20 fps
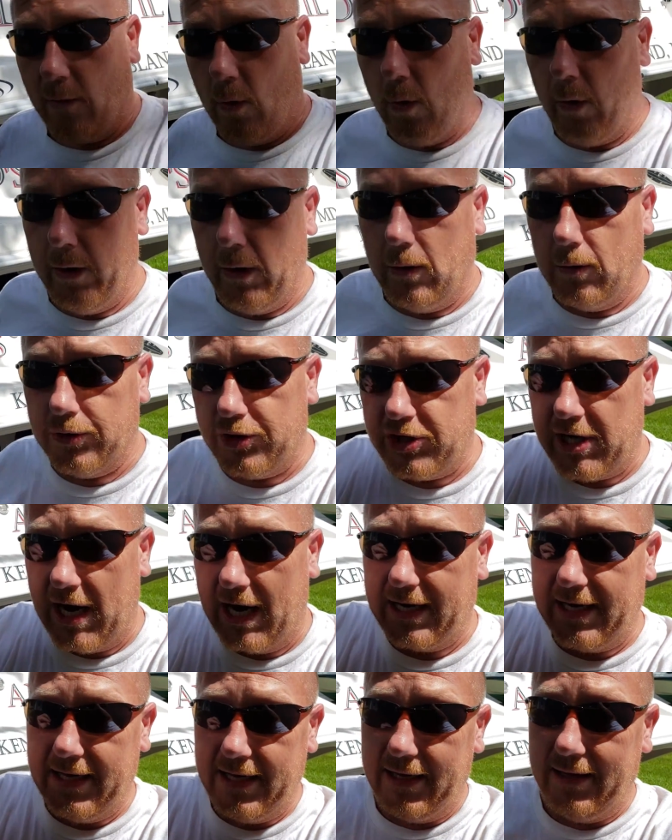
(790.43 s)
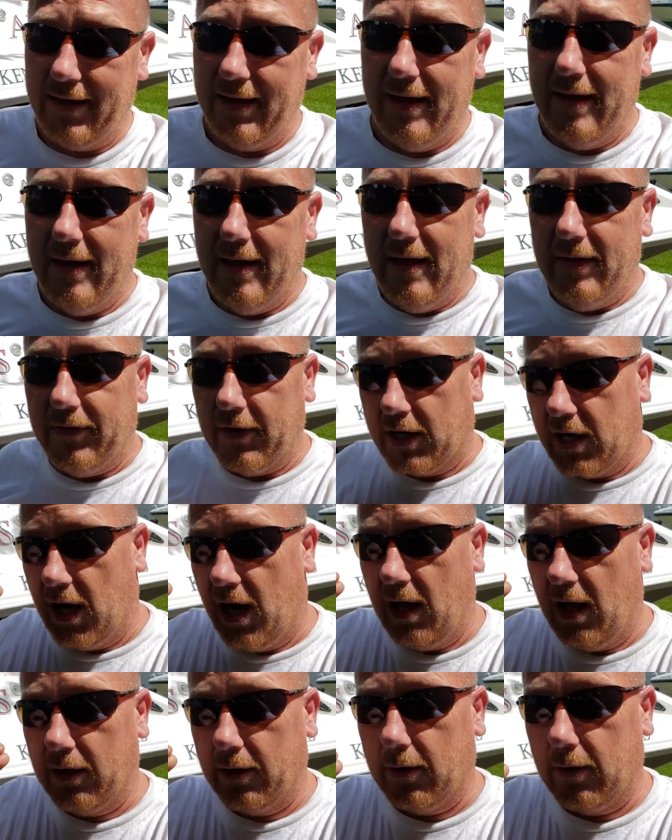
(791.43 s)
oil, checking the
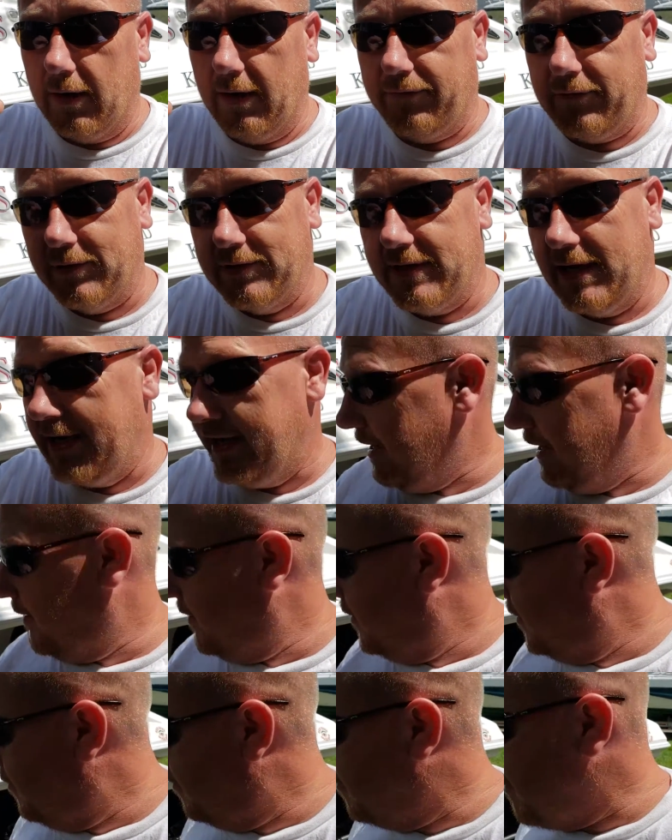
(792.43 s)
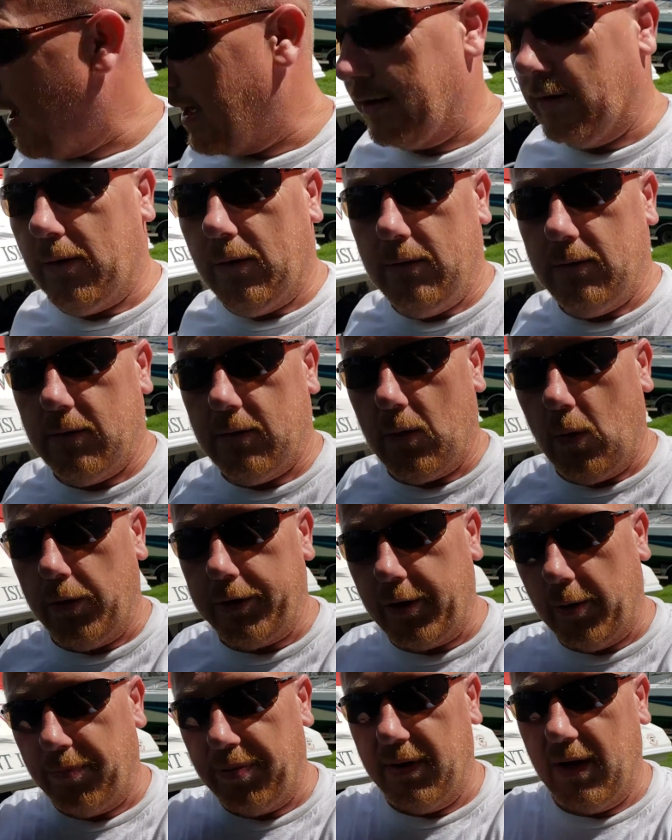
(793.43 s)
color, if there's any metal
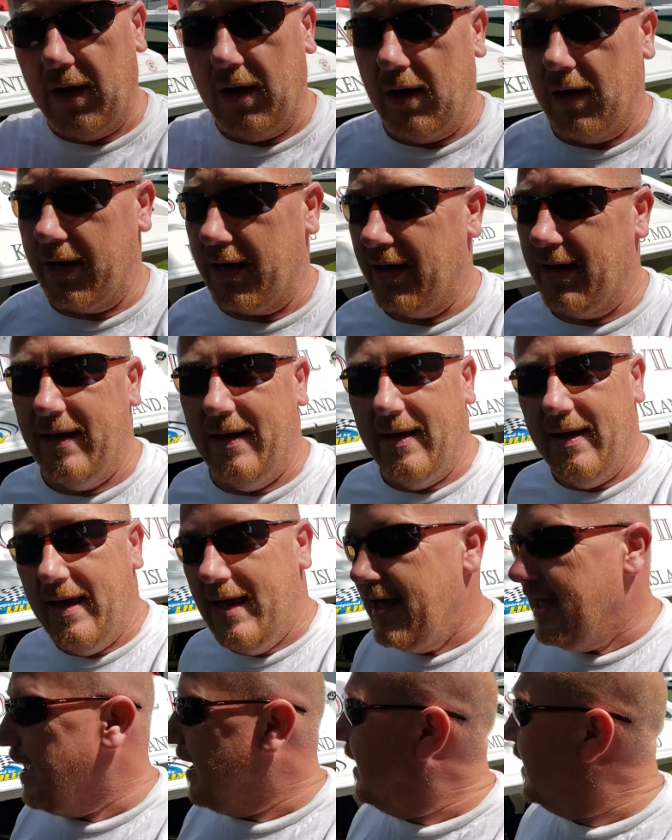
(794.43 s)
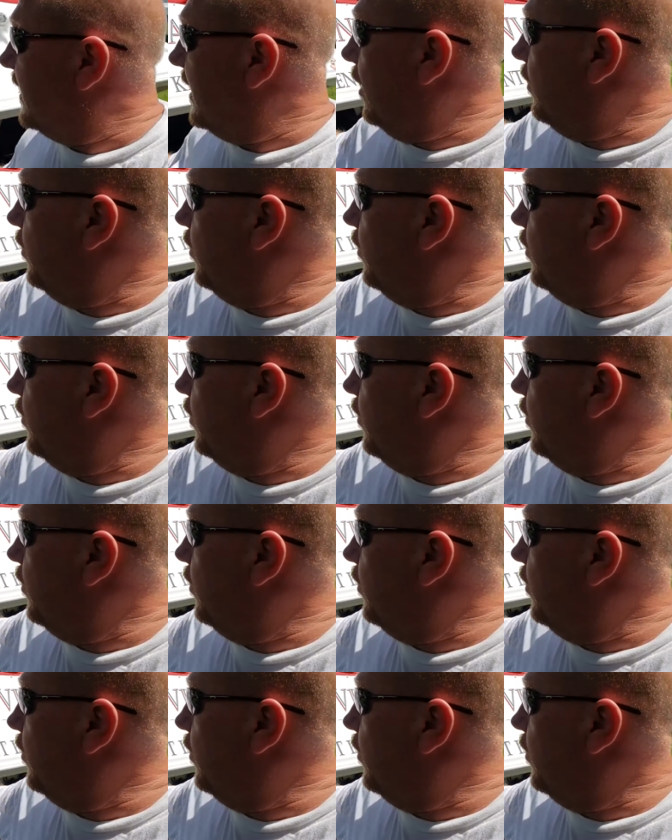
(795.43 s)
on your plug. Now